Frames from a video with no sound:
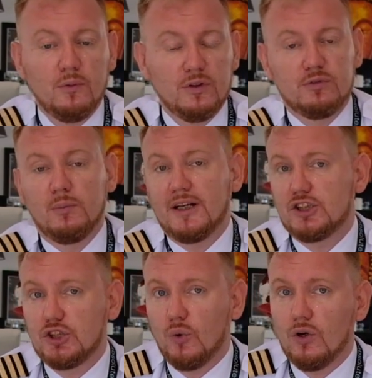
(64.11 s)
which will make
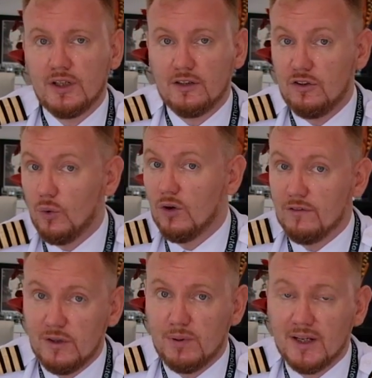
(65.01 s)
sure that your
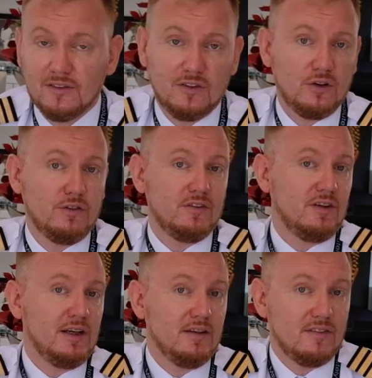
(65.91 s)
VPN service
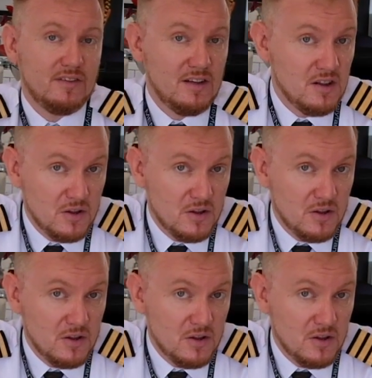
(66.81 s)
is